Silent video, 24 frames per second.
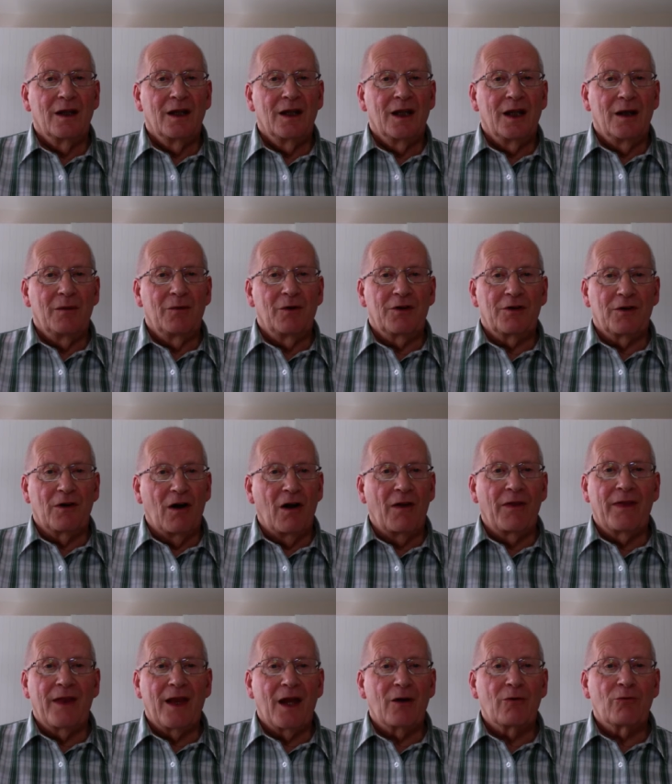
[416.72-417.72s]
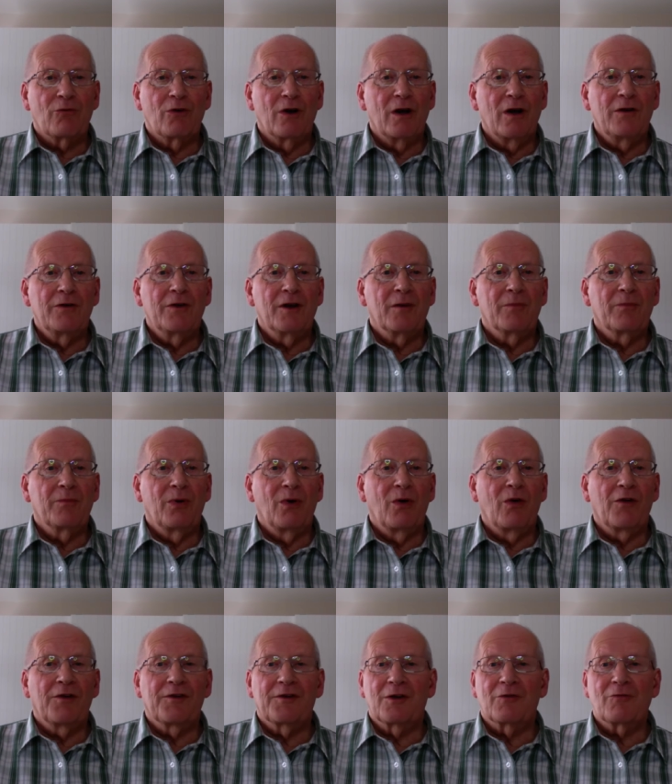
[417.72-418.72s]
It was on that road that
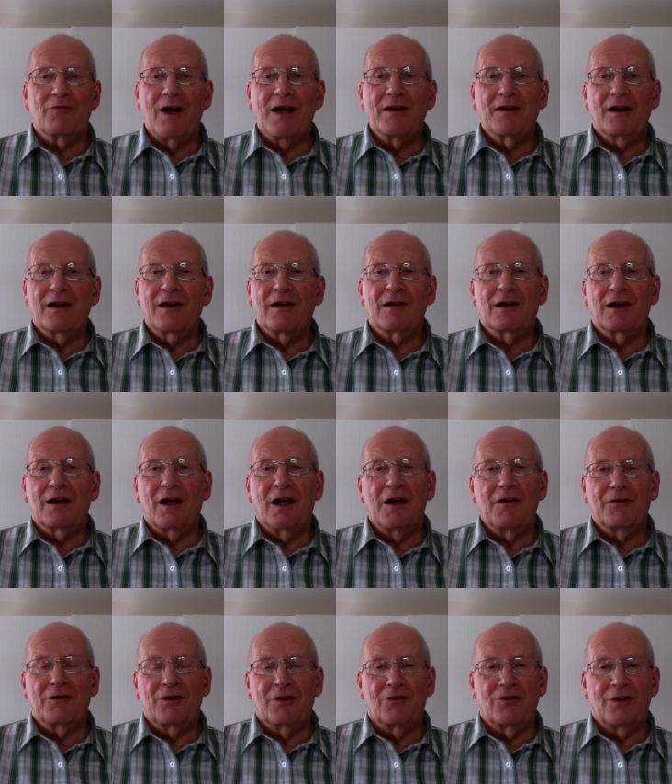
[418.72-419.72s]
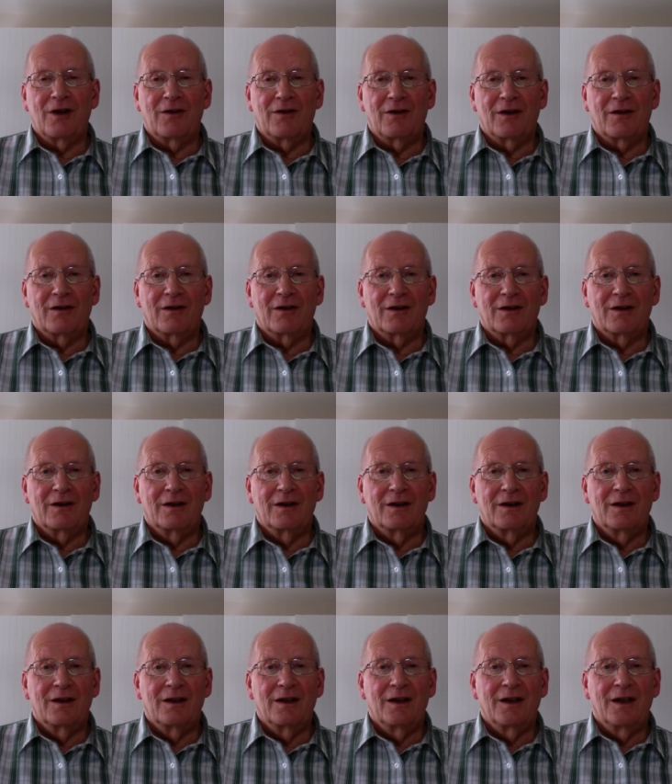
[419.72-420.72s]
Paul surrendered his life to Jesus
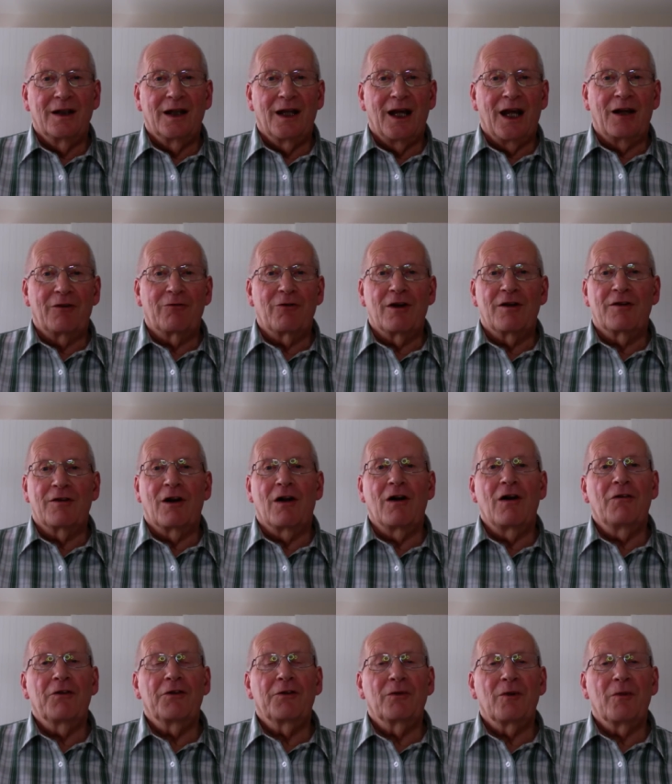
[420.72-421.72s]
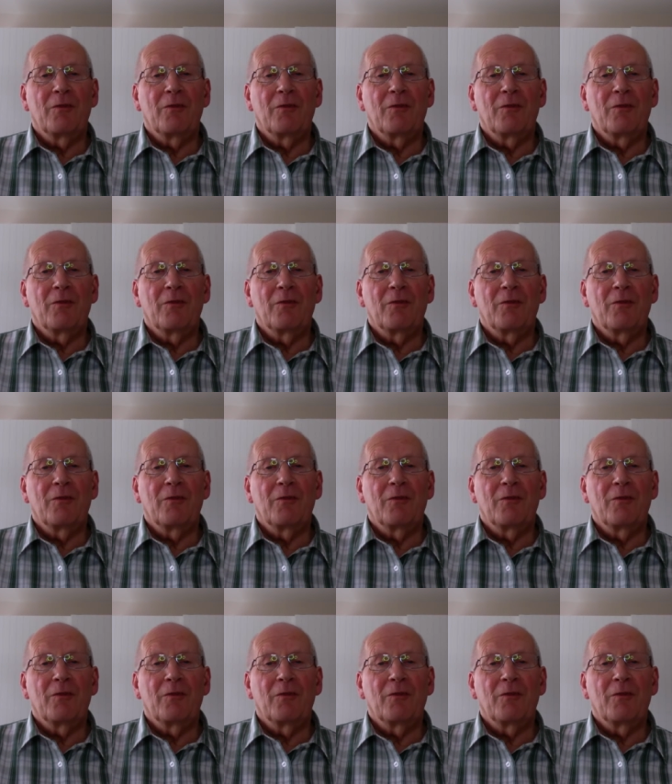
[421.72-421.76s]
and resolved to